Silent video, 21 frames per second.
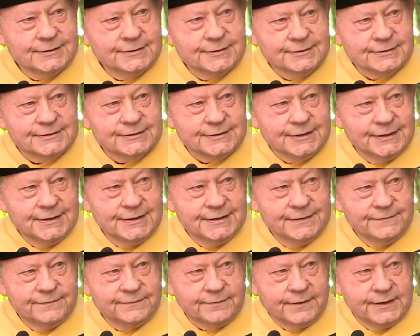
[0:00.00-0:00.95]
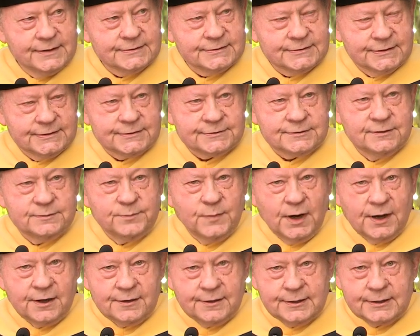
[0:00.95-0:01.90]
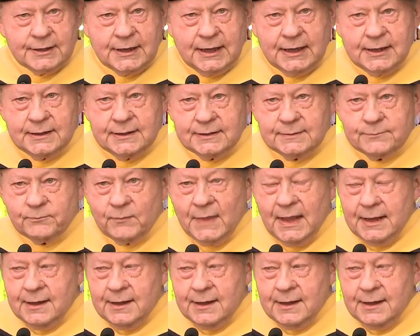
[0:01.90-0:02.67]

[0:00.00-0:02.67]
to see Francisco Marroquin